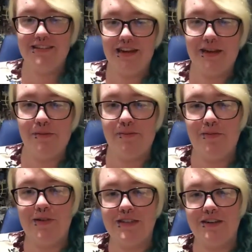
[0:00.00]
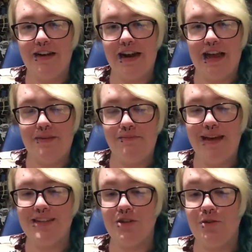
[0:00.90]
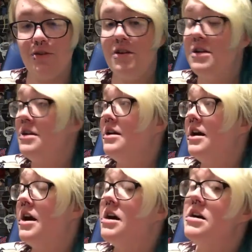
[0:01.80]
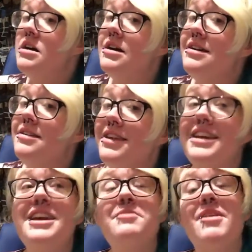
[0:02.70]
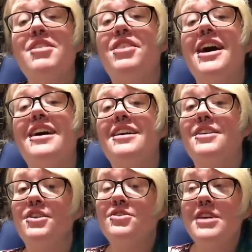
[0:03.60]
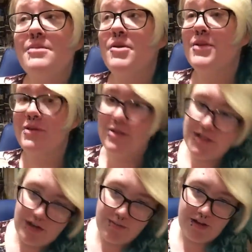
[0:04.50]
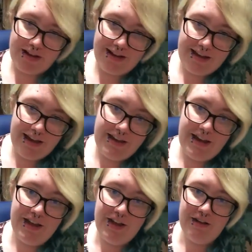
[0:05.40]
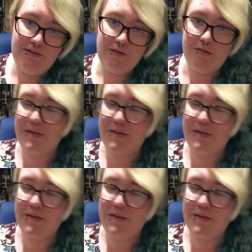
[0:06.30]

I am a wizard and I am magical. Thinking about that, another game I really want to start playing again would